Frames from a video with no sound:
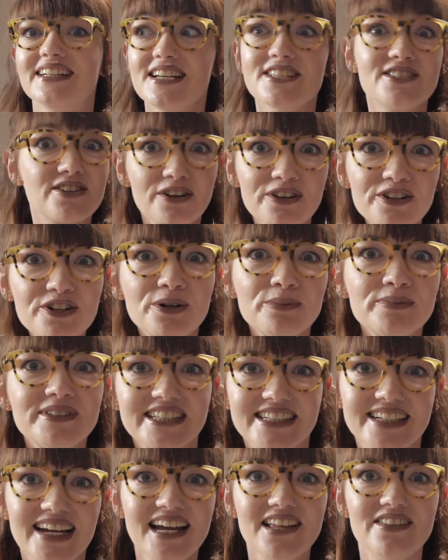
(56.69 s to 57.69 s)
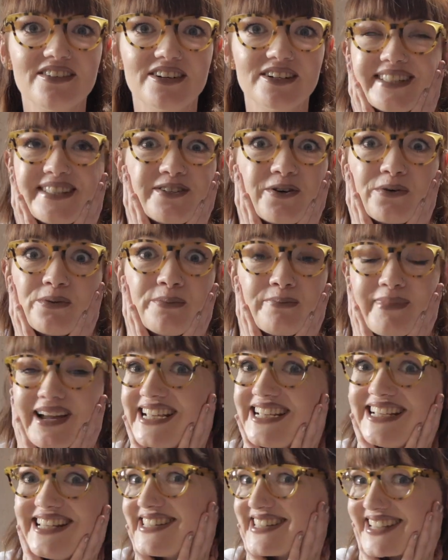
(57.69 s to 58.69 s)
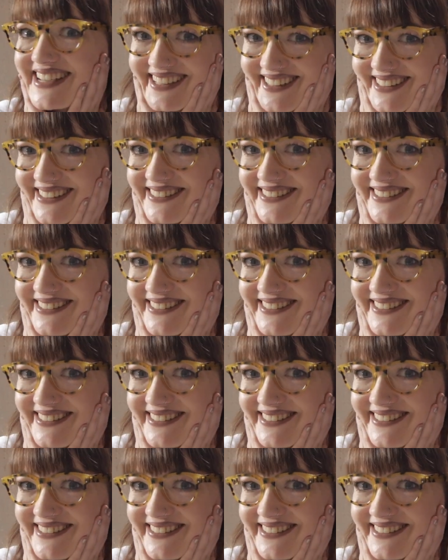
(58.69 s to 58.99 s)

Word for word: is going to come together. It's so amazing.